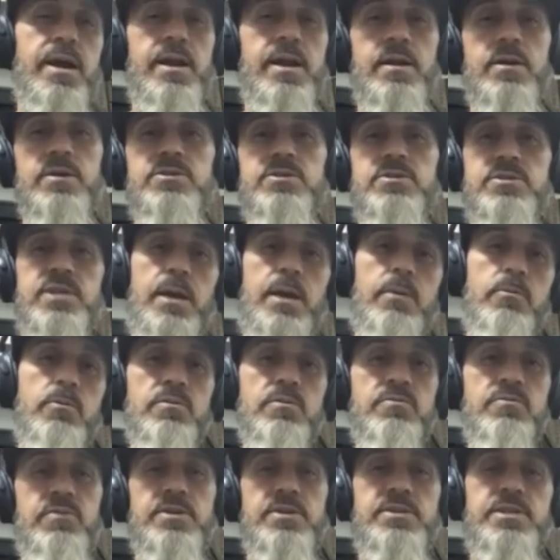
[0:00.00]
And our state will
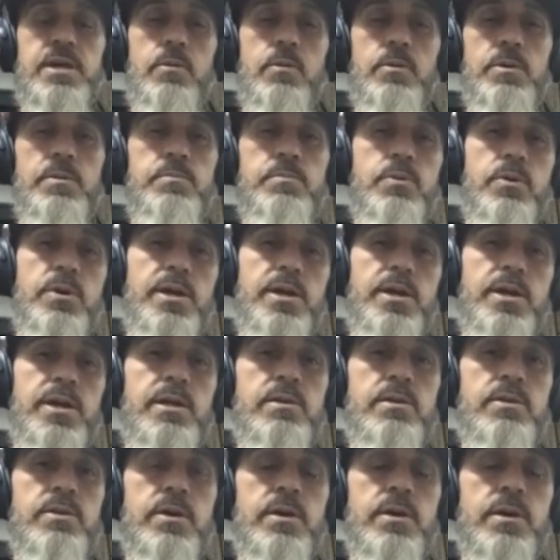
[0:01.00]
affect how we breathe.